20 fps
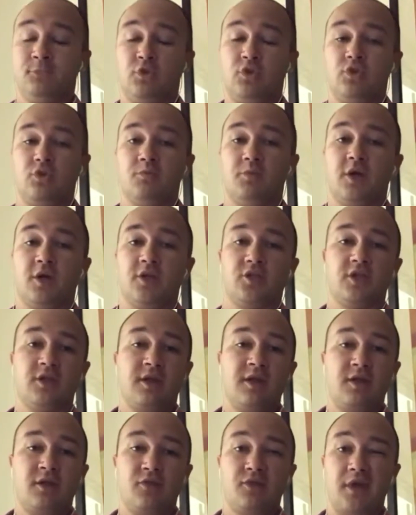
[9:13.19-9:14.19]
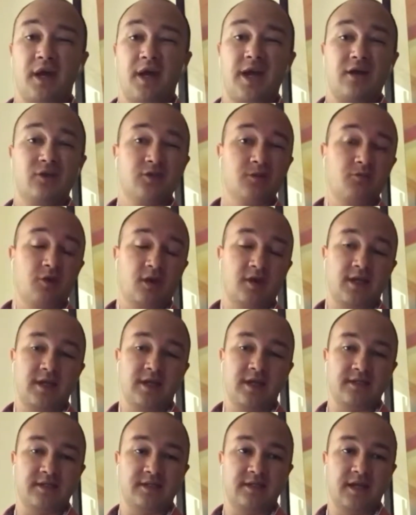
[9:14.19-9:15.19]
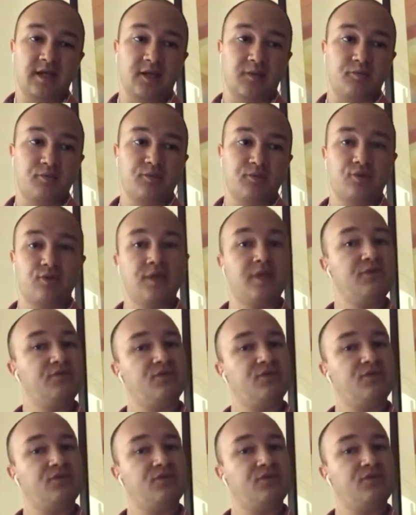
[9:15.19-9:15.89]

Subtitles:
too much. That housing market has stayed pretty